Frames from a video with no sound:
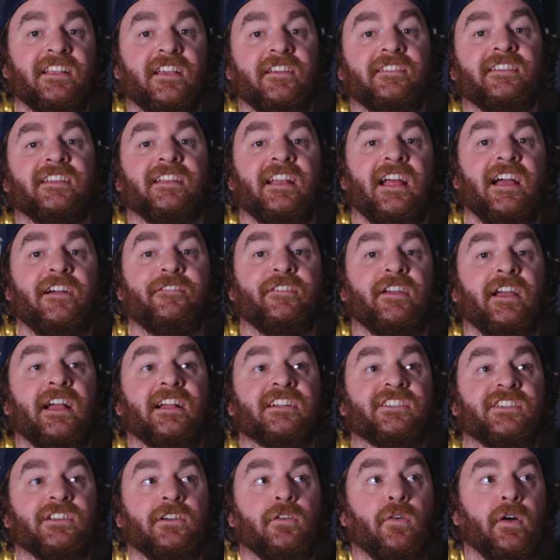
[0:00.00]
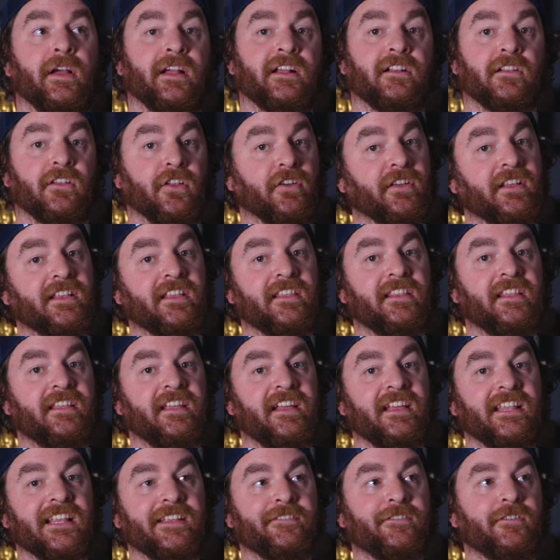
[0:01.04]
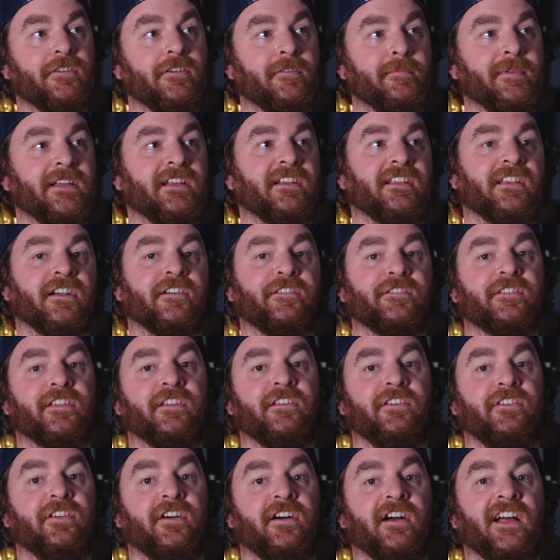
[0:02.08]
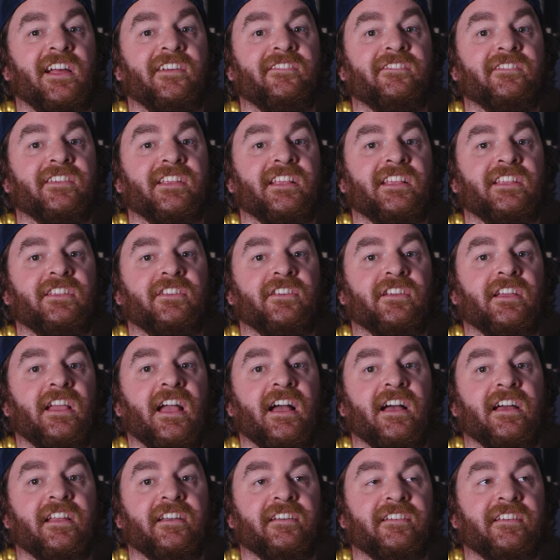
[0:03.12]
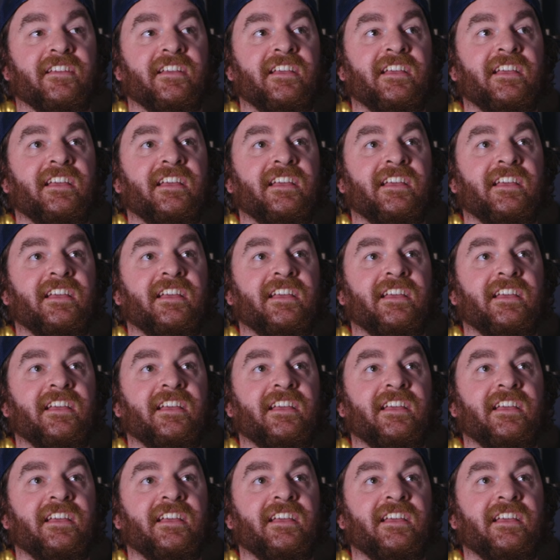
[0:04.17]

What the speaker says: so you can have it actually quite close to the dance floor, because oftentimes you can't